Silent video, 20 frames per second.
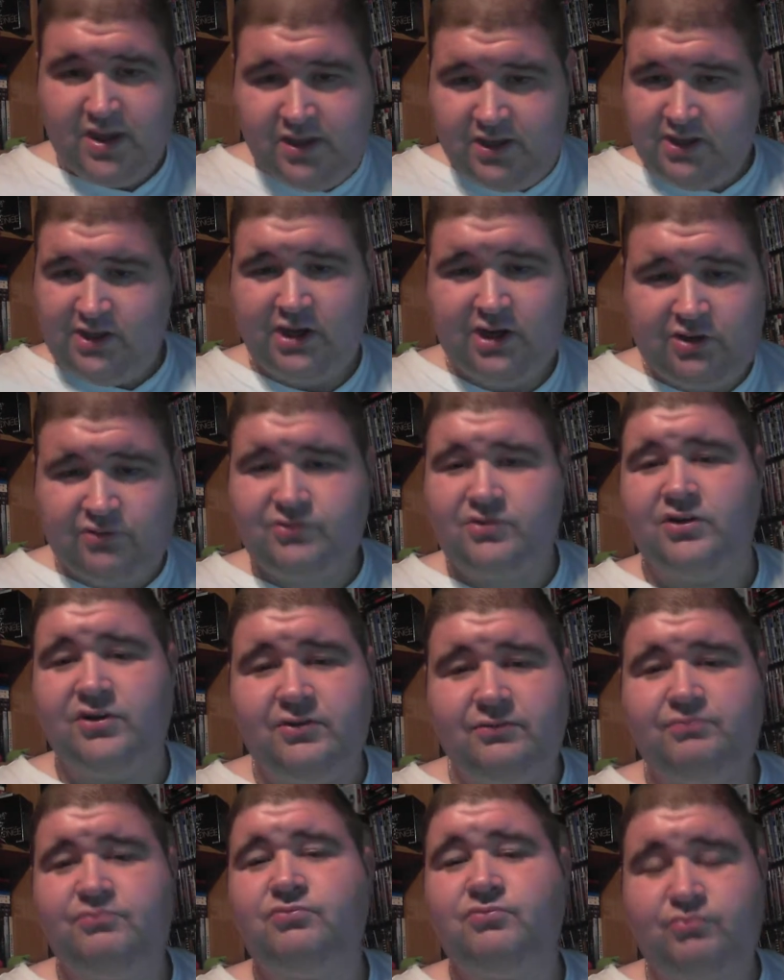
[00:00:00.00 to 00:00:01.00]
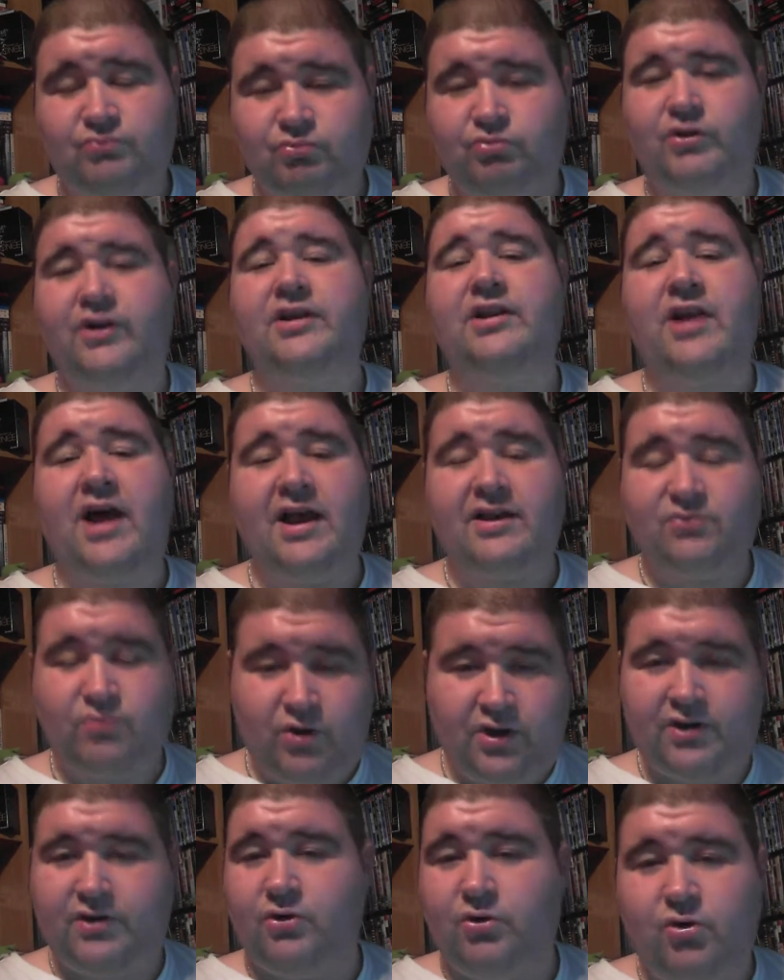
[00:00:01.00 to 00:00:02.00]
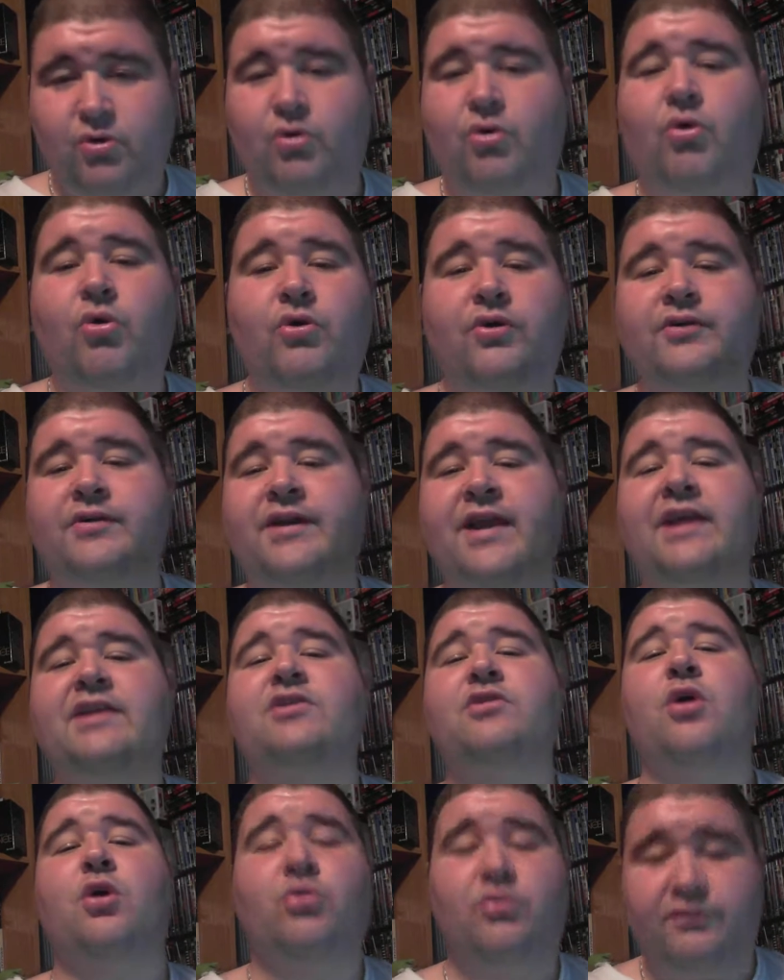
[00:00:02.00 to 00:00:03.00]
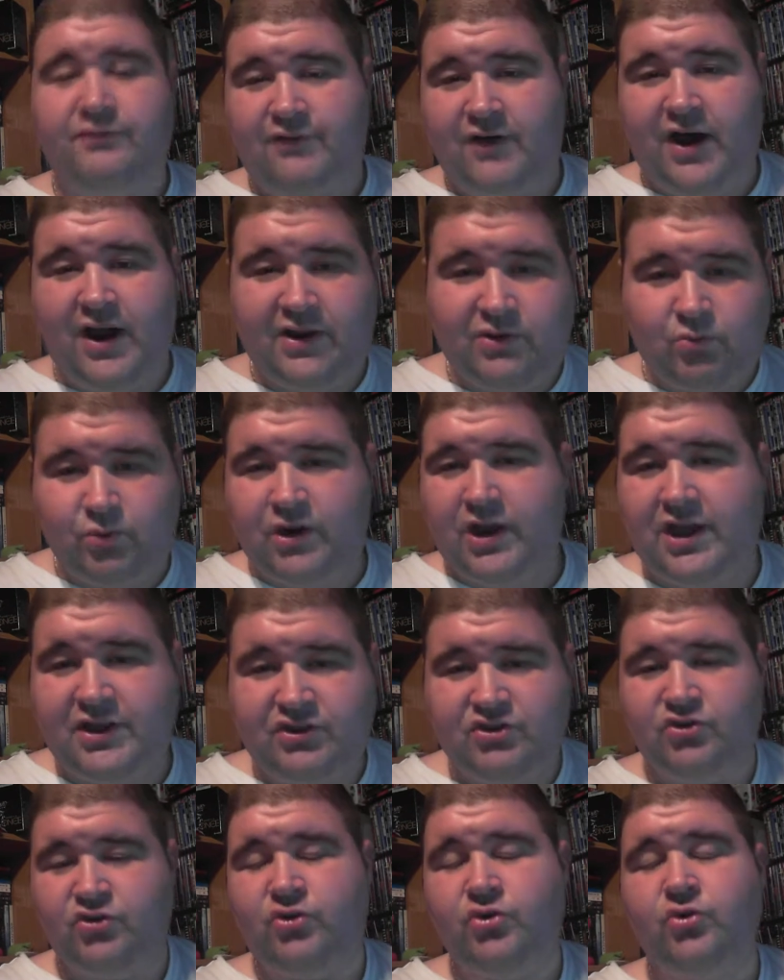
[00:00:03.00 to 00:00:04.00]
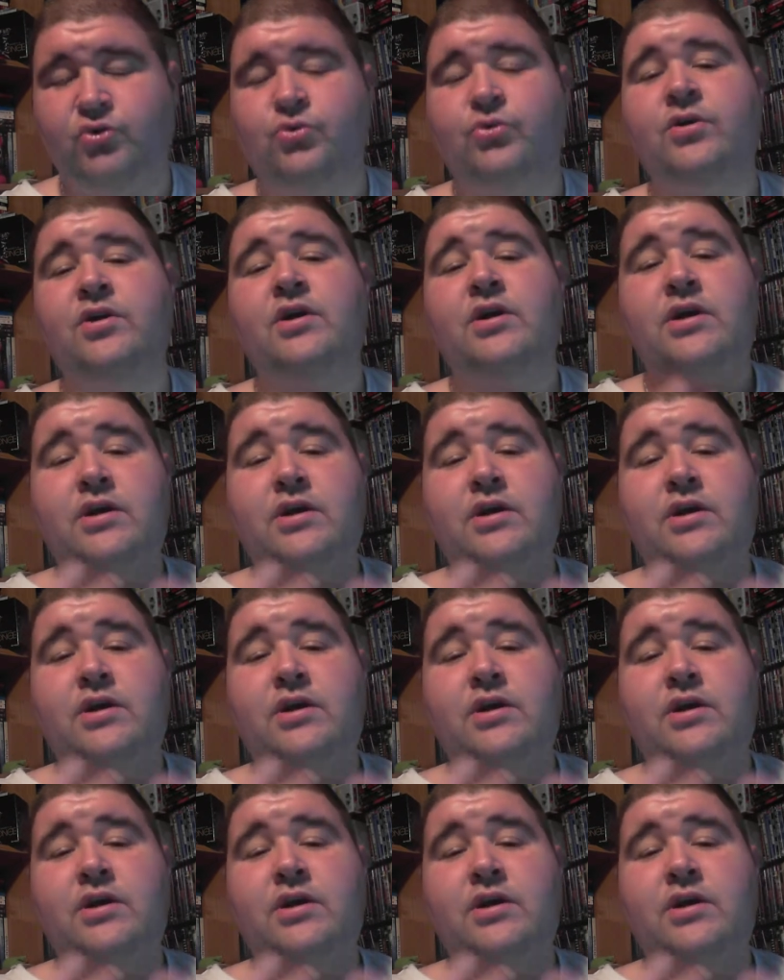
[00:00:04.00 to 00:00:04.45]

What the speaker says: you know, to realize when or get notified when I do